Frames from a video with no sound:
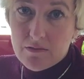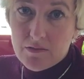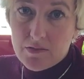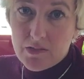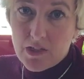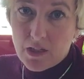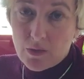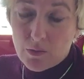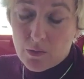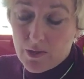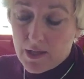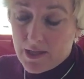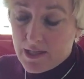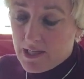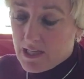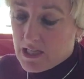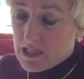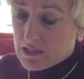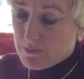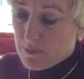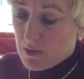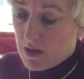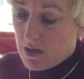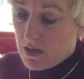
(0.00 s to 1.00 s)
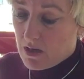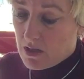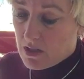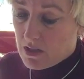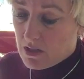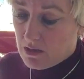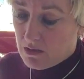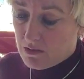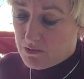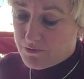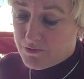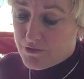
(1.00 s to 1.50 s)
Don't know what that is, but
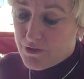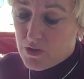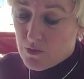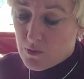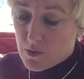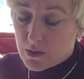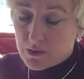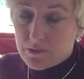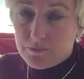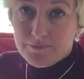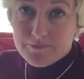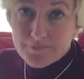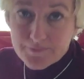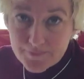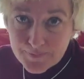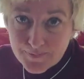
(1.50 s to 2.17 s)
I'll do one.